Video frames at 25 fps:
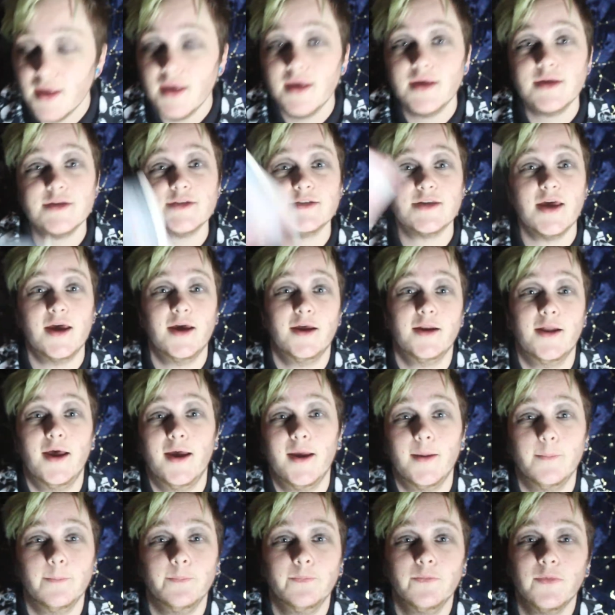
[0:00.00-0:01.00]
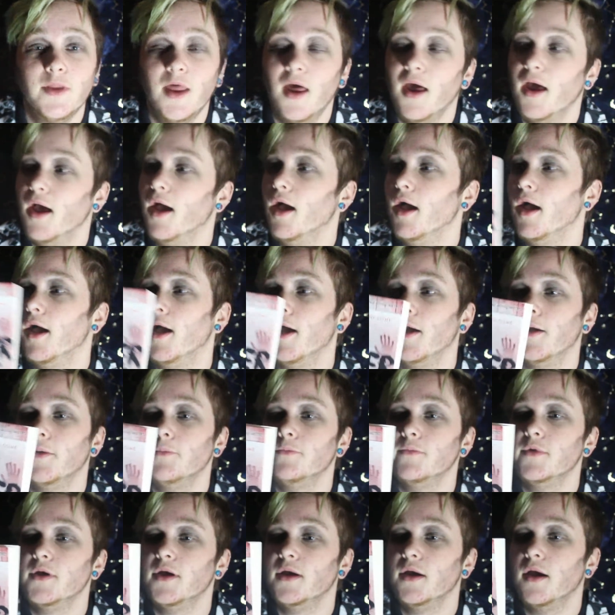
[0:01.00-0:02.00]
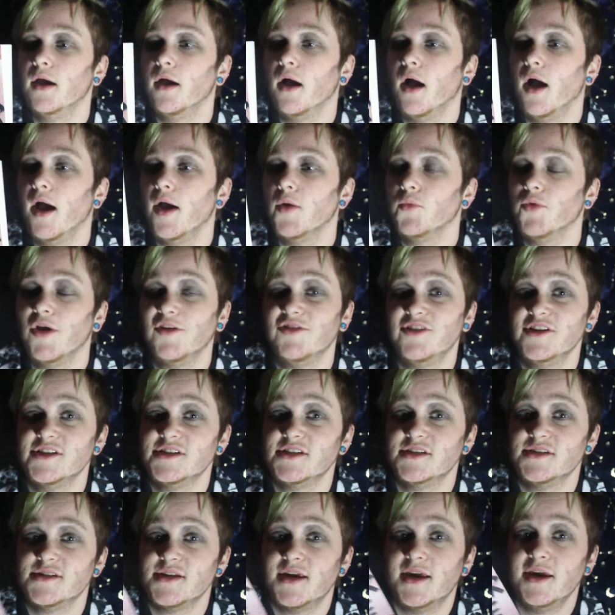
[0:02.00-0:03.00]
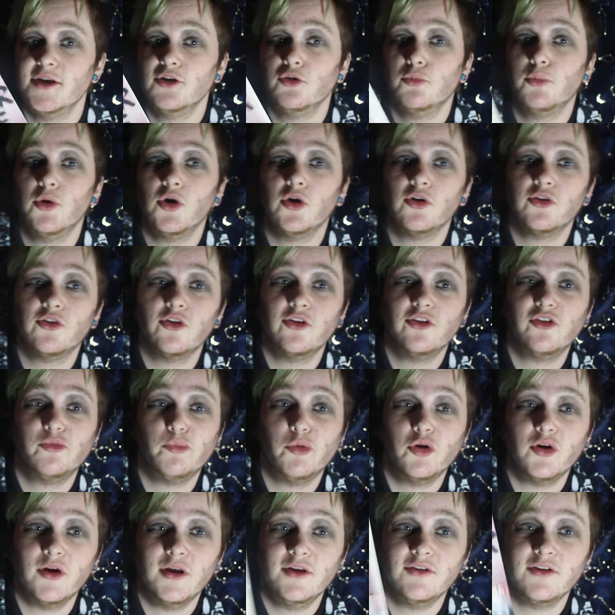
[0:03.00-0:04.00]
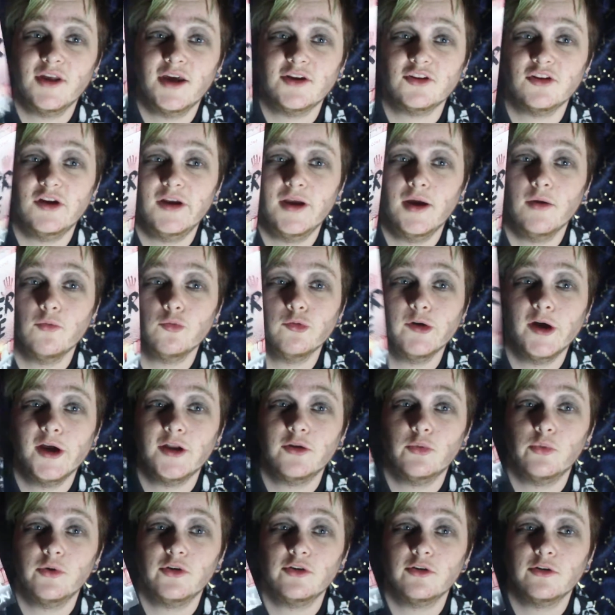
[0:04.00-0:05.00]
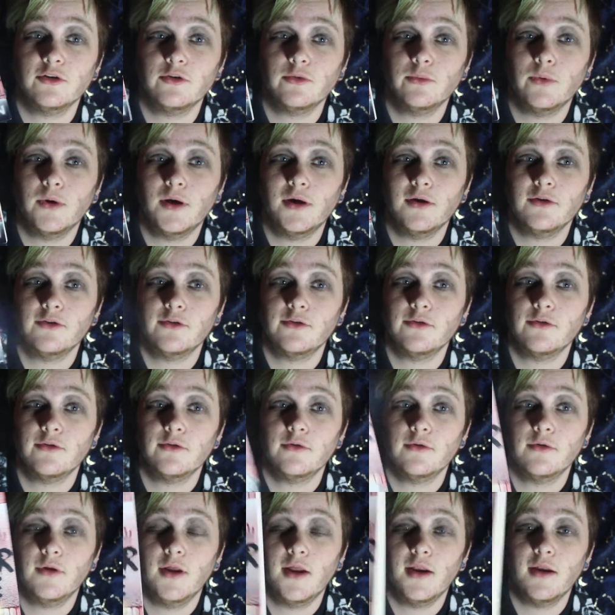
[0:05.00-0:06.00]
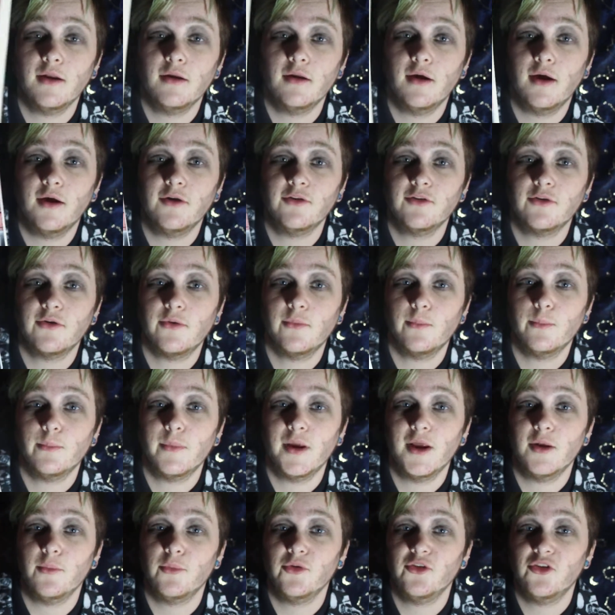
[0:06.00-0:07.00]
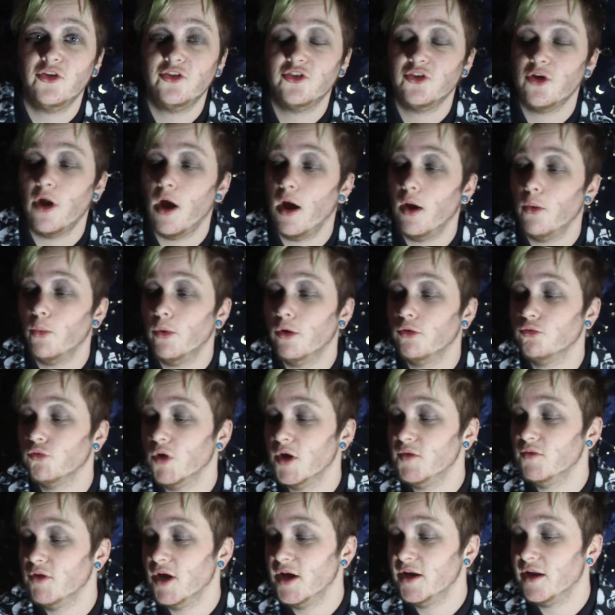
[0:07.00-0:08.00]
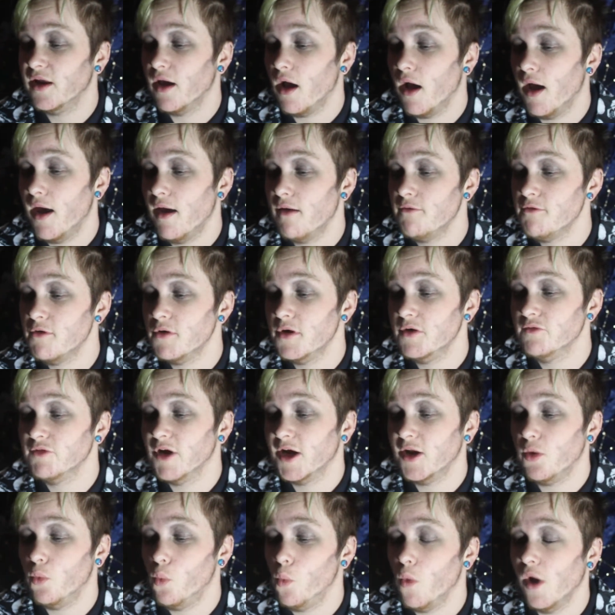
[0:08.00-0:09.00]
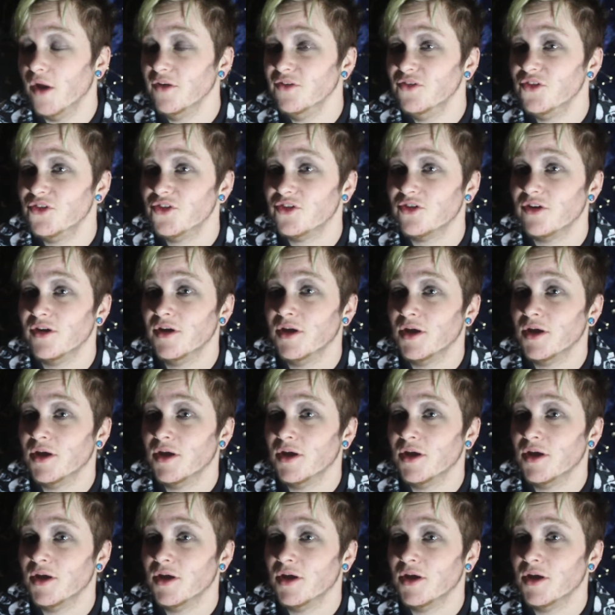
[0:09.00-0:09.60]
Say a name. I read this as a Kindle book, so this book is actually unread, which is why it's in a nice peak position. I will reread it. I have only read it once,